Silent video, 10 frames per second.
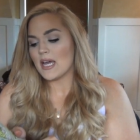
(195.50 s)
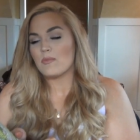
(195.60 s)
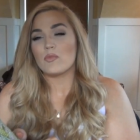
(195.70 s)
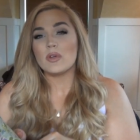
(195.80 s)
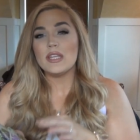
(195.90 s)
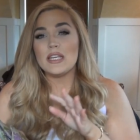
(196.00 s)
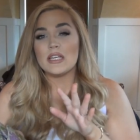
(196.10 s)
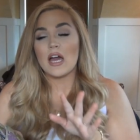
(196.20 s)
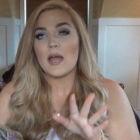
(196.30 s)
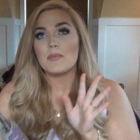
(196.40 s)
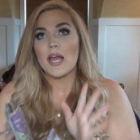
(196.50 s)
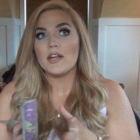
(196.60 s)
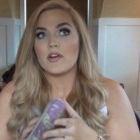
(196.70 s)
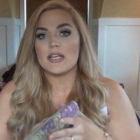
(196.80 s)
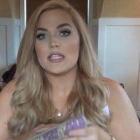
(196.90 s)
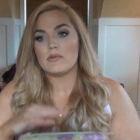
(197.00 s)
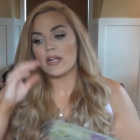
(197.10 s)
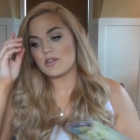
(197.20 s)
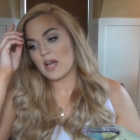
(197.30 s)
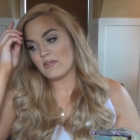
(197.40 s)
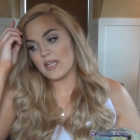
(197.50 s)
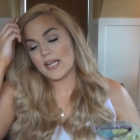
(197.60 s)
I'm kind of crazy when I travel,